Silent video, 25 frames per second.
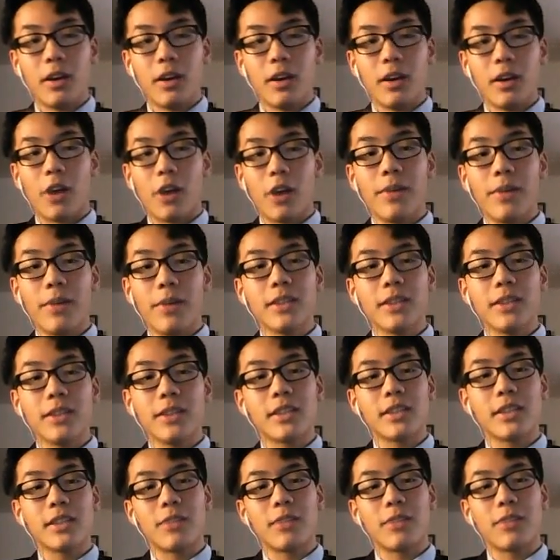Our basics
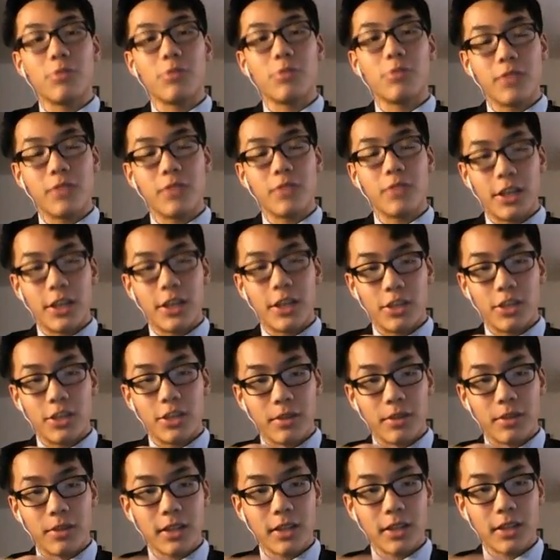is that we'll use the
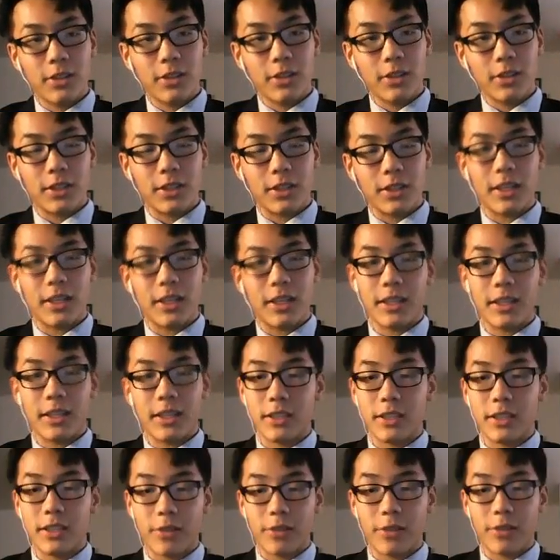HTML skeleton, and this
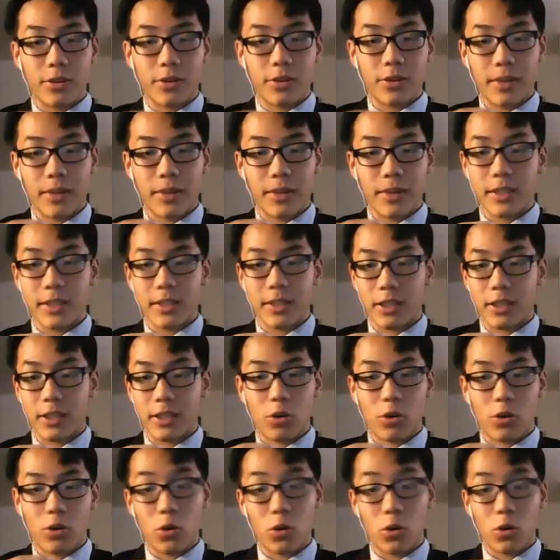is the very basic, the
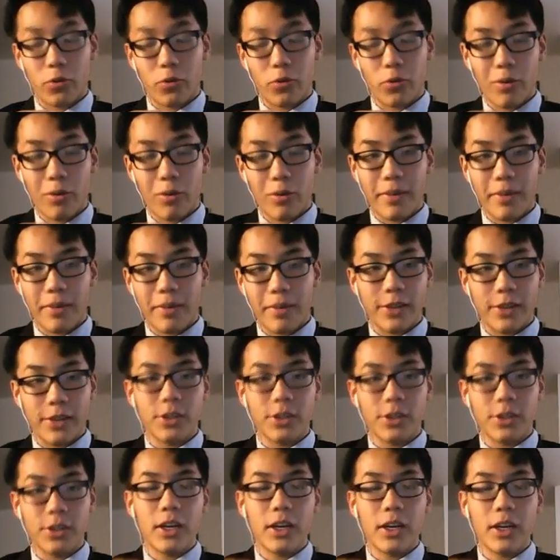core of a web page.
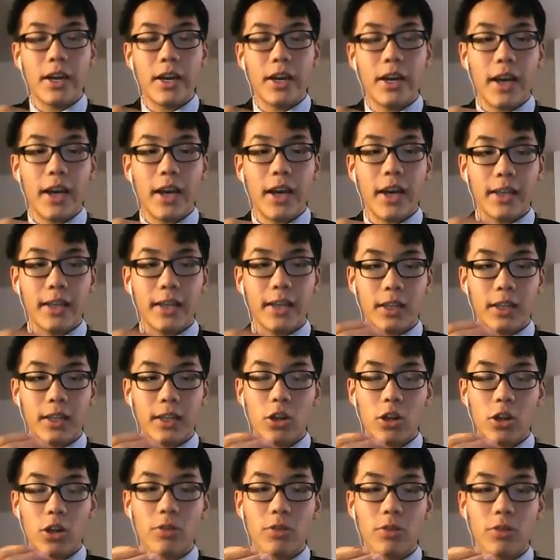And then
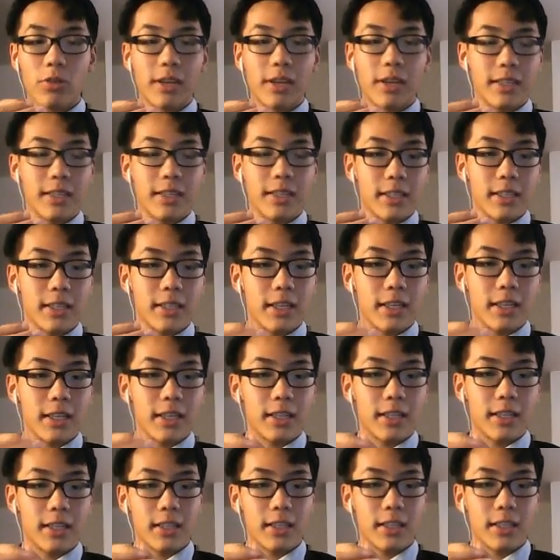along with that is the
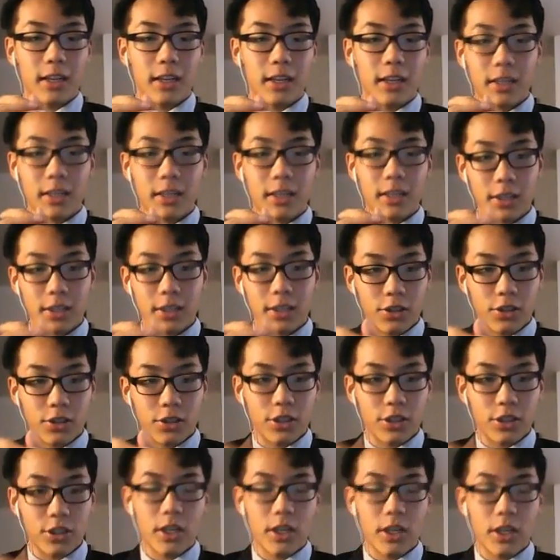CSS stylization
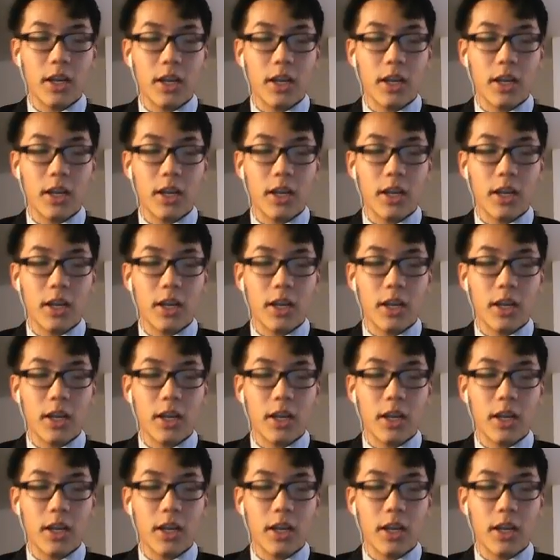sheet.